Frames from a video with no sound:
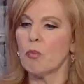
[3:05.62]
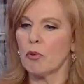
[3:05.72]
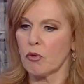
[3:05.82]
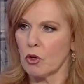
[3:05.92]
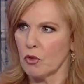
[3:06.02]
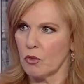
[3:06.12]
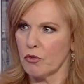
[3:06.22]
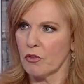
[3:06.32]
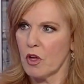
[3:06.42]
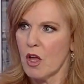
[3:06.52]

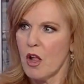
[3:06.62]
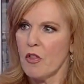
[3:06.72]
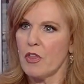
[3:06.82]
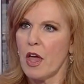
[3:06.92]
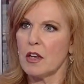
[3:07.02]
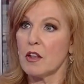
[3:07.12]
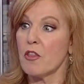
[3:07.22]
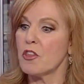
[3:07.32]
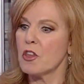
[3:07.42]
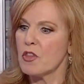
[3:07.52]
prove that
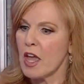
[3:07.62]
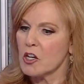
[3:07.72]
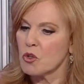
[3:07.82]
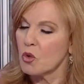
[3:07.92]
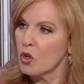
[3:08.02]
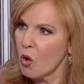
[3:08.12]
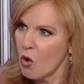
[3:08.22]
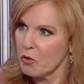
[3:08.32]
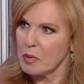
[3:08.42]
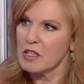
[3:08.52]
the, the actual
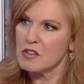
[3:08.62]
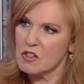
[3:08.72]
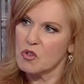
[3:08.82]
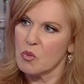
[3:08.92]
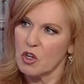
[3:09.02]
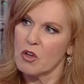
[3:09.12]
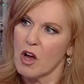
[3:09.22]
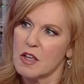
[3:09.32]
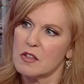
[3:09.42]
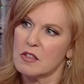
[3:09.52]
gold, because this is where you
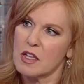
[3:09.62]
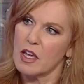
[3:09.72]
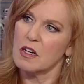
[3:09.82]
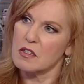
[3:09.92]
guys take it a